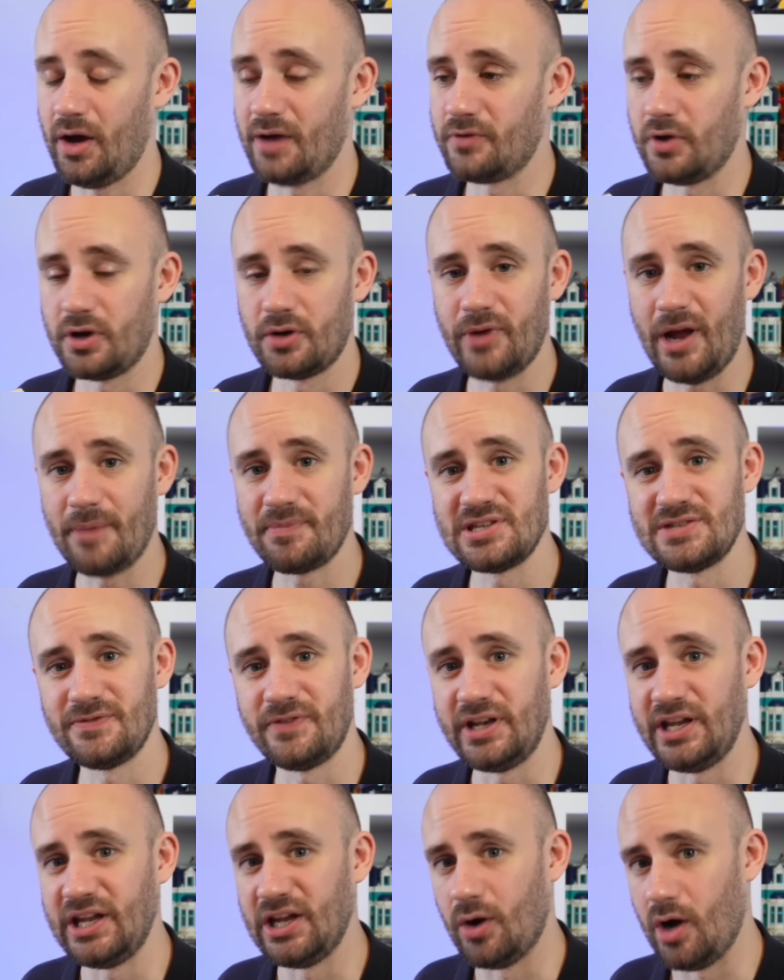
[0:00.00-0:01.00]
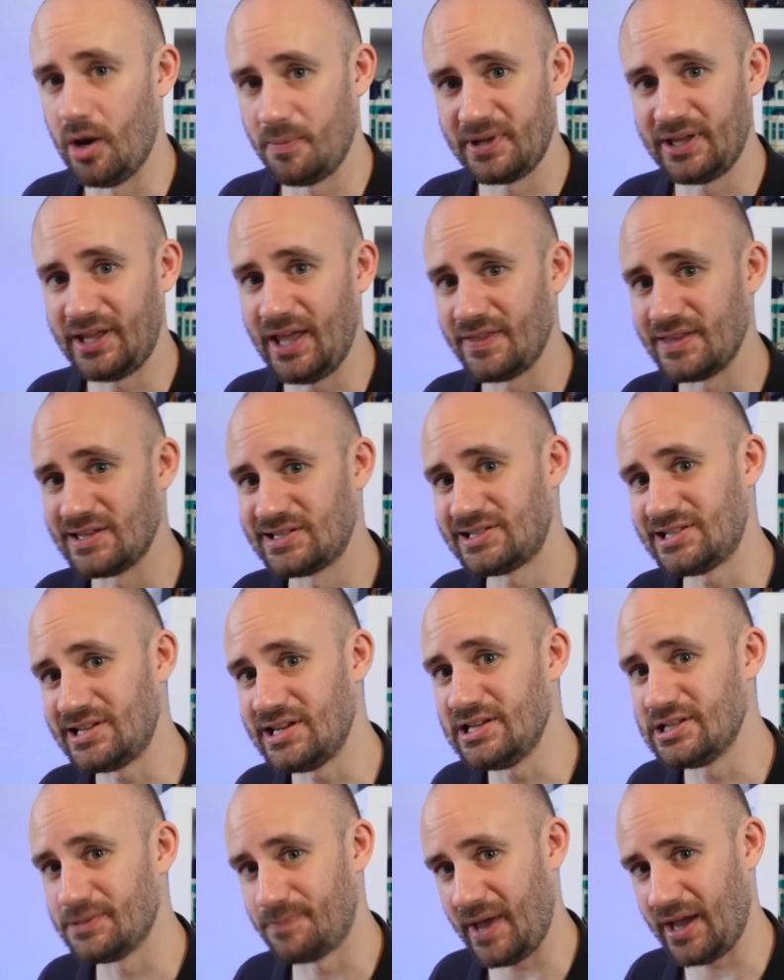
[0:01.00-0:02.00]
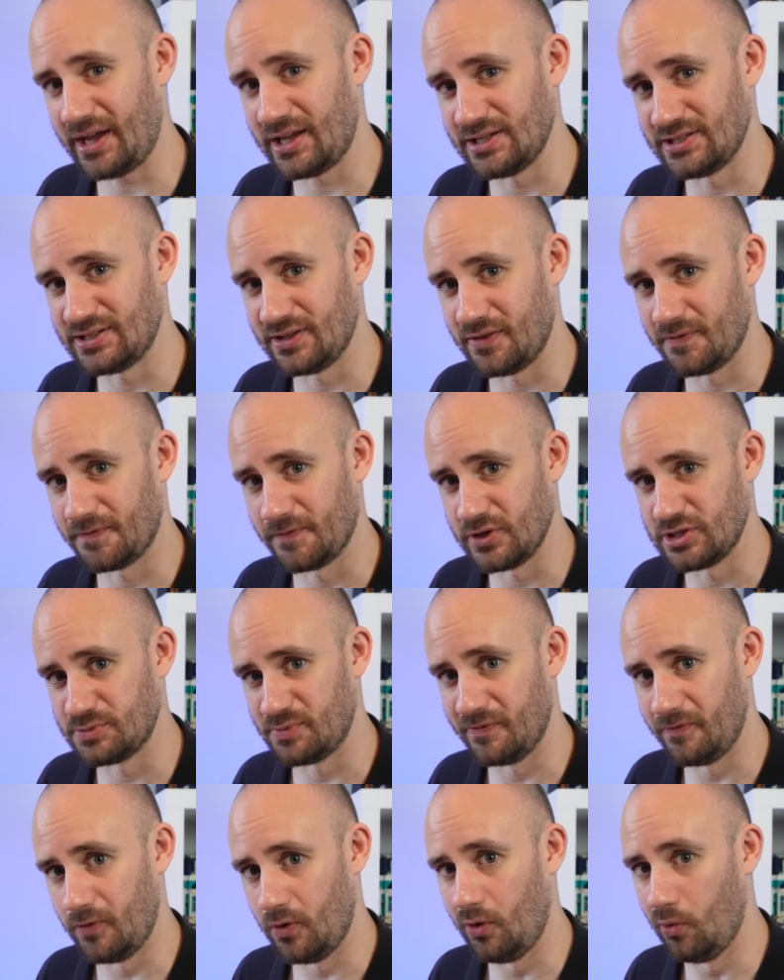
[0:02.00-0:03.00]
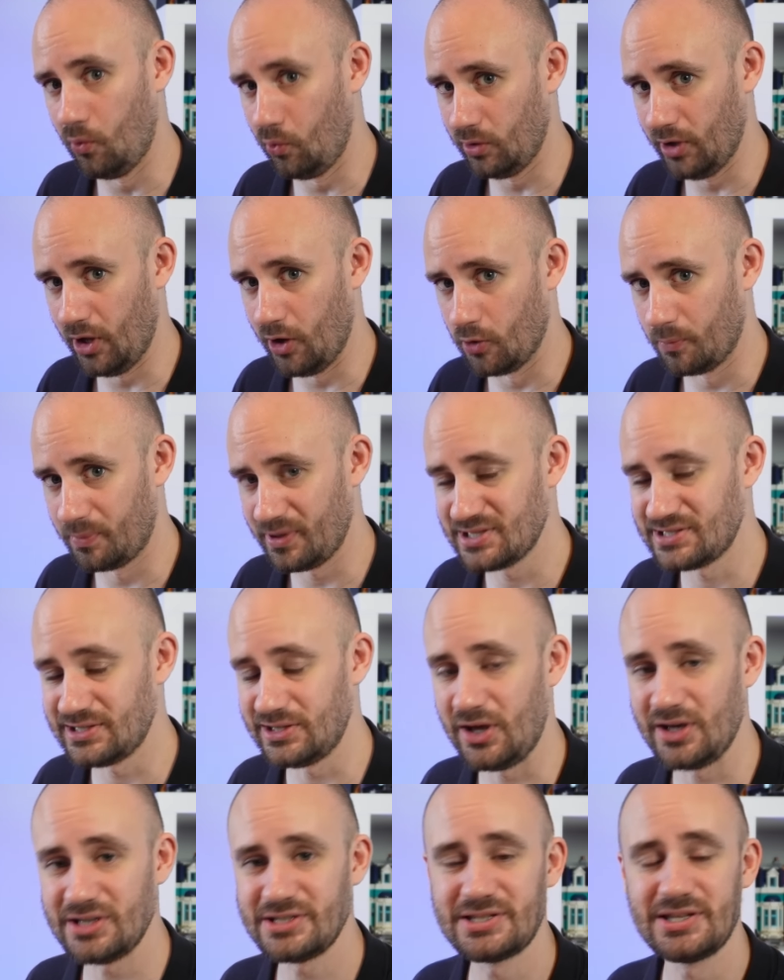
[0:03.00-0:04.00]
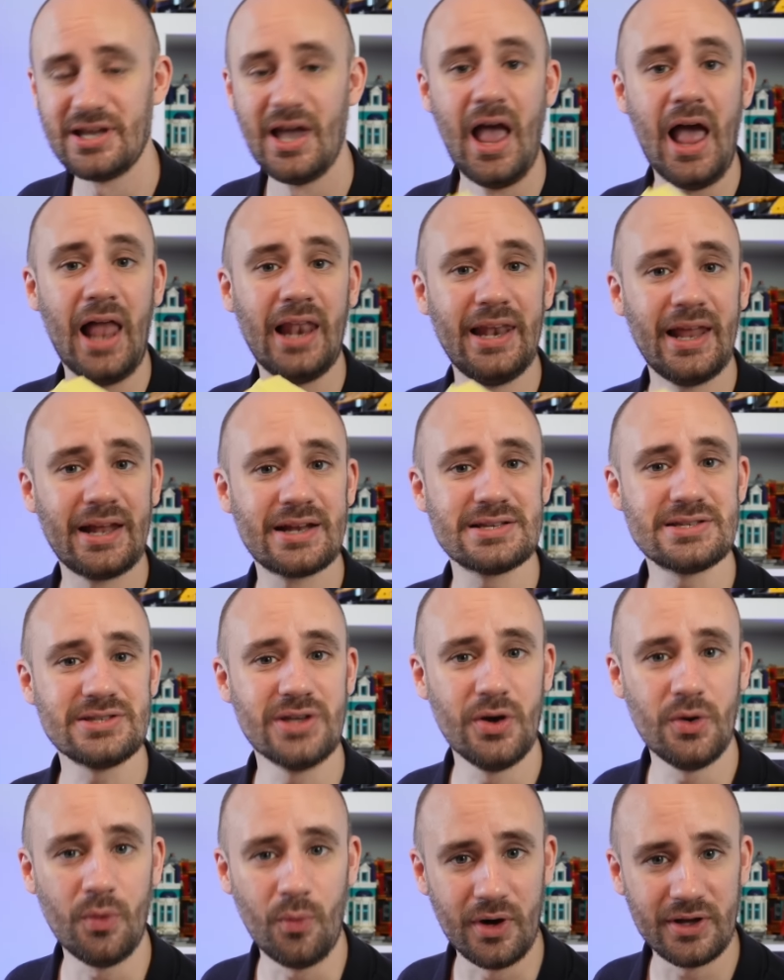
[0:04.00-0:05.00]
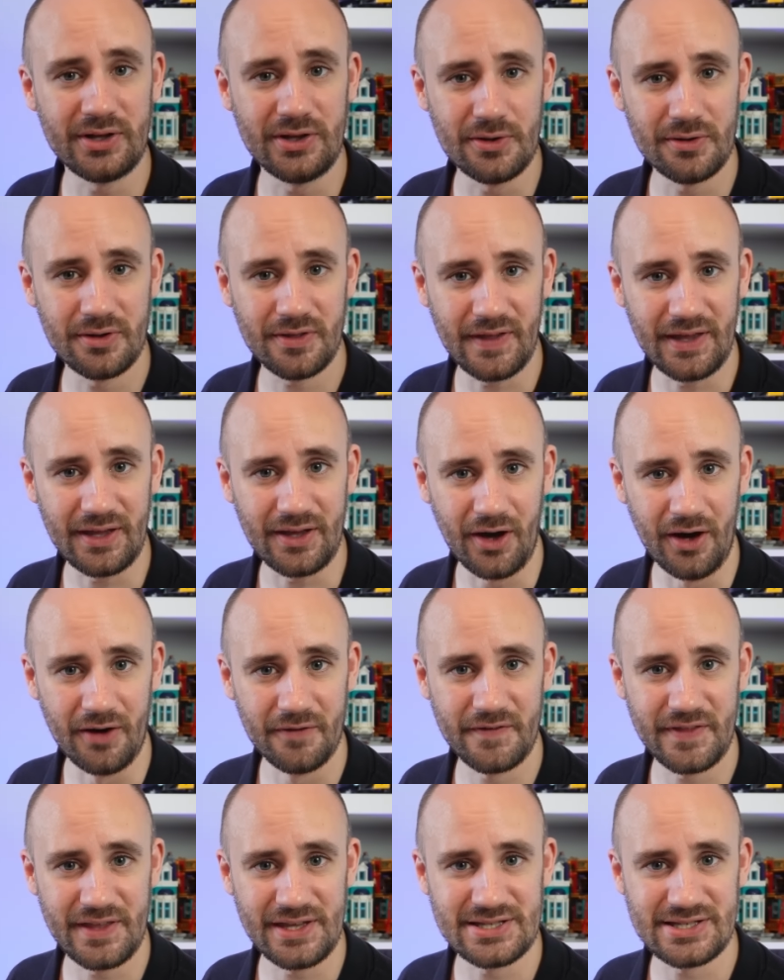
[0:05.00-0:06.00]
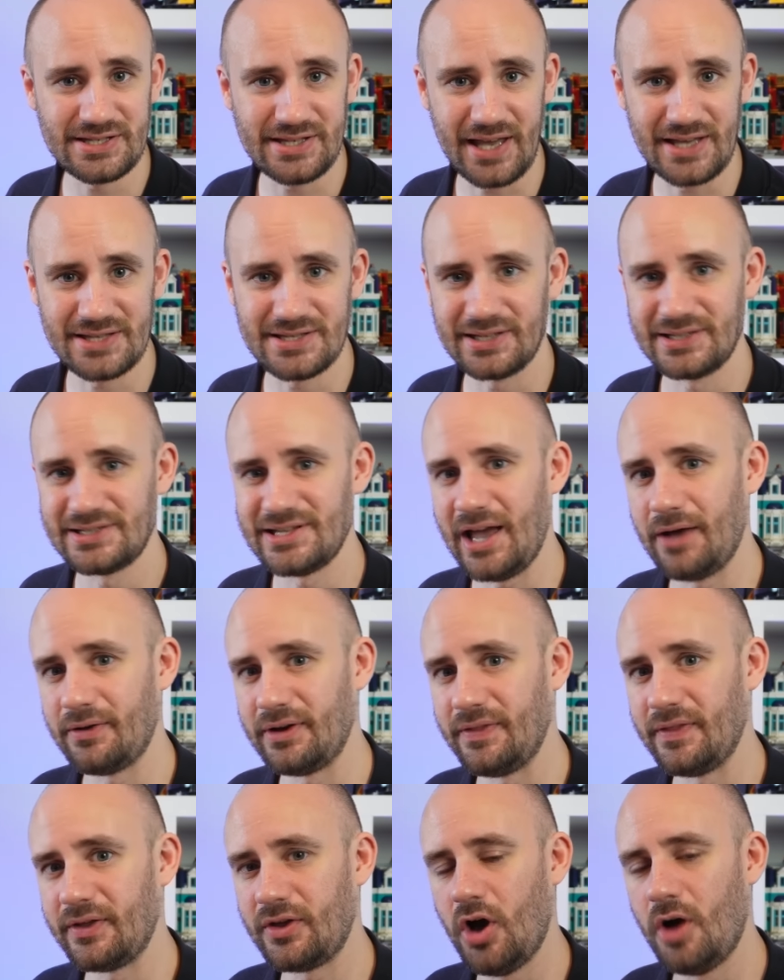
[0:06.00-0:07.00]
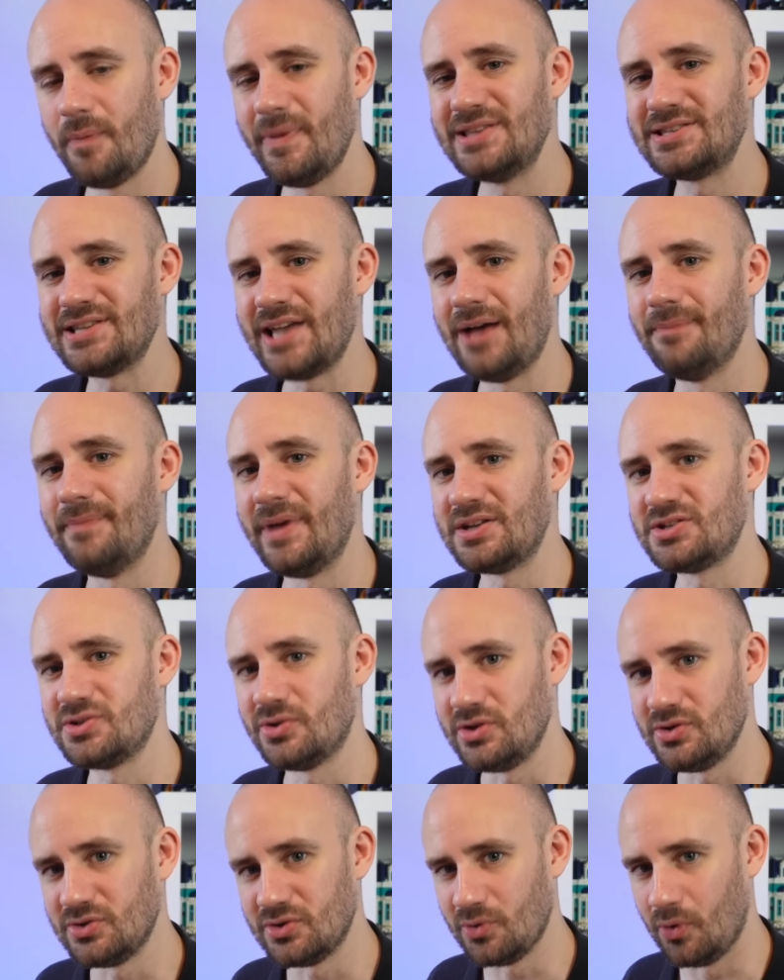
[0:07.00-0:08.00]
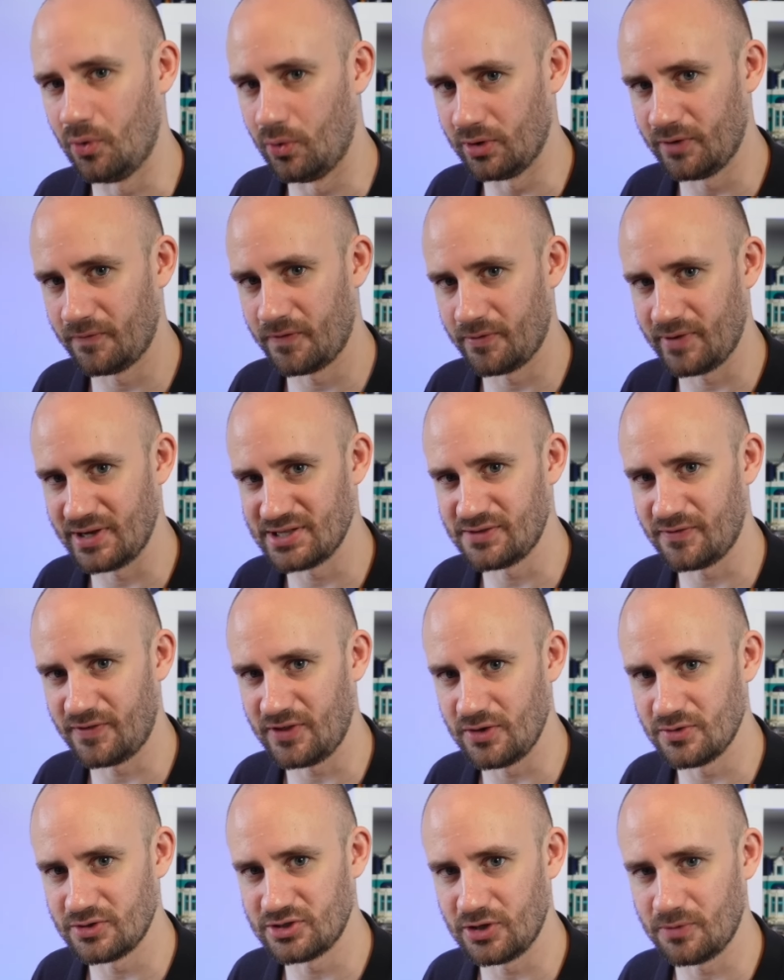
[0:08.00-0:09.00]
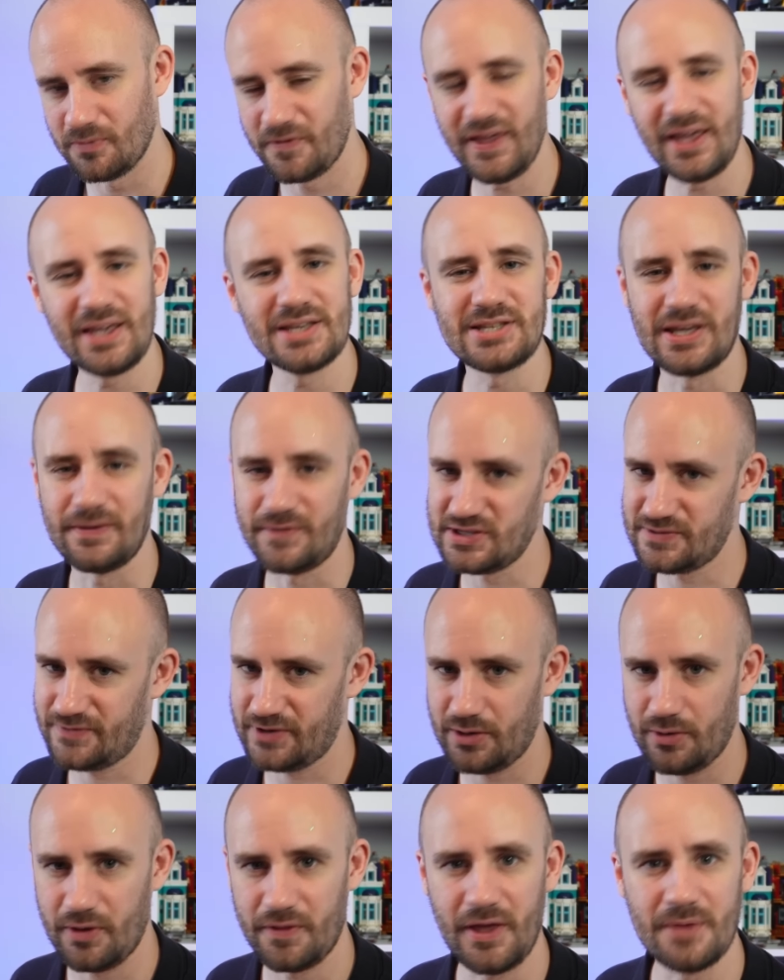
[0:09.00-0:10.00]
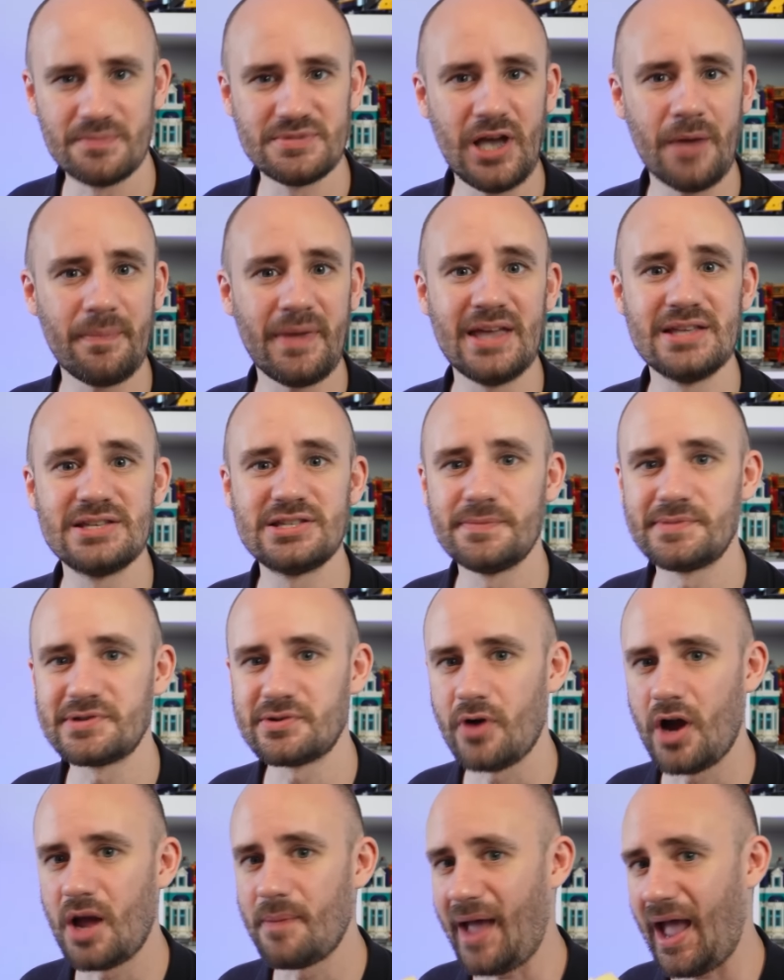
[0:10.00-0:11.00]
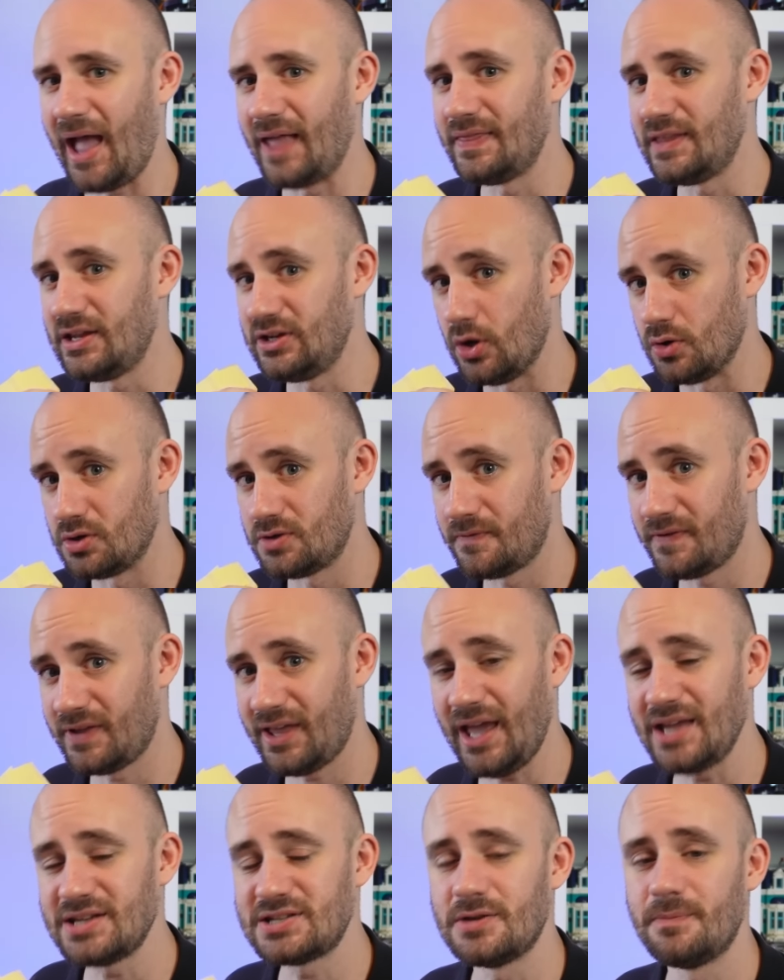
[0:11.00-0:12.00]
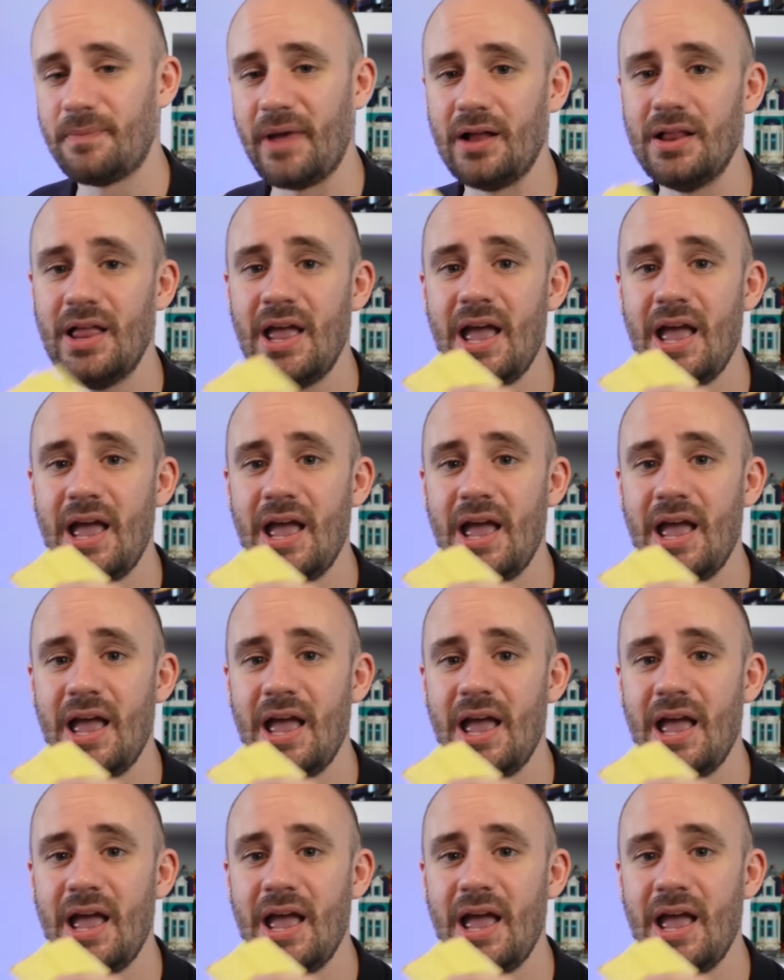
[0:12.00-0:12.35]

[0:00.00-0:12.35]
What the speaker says: I've got to wrap this video up and get this cheese back into the fridge before all hope is lost. Let us know what you think of these sets down in the comments, and make sure you do all of the rest of the YouTube things. Give this video a thumbs up, hit subscribe, and the notification bell.